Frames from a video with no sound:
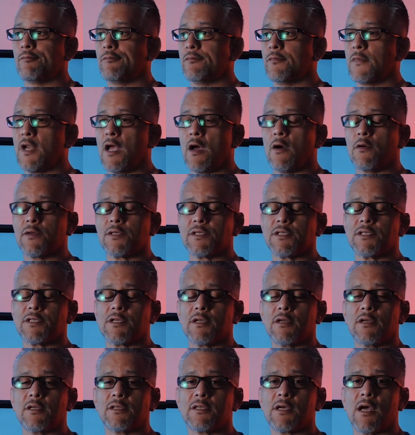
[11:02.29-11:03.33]
now is as
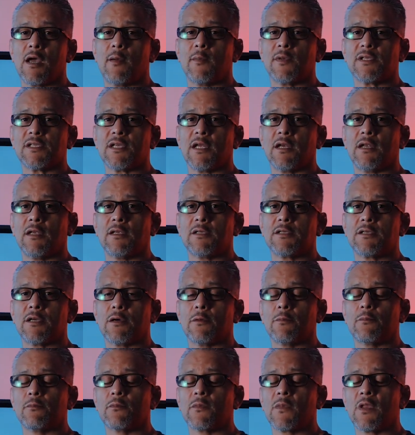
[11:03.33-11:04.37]
good a time as any.
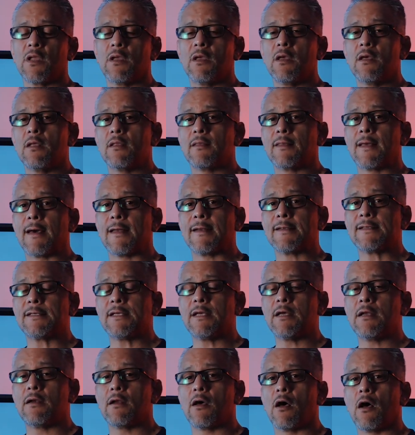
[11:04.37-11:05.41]
So that is
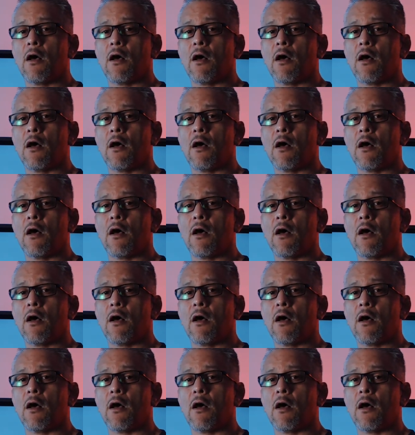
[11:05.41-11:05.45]
it.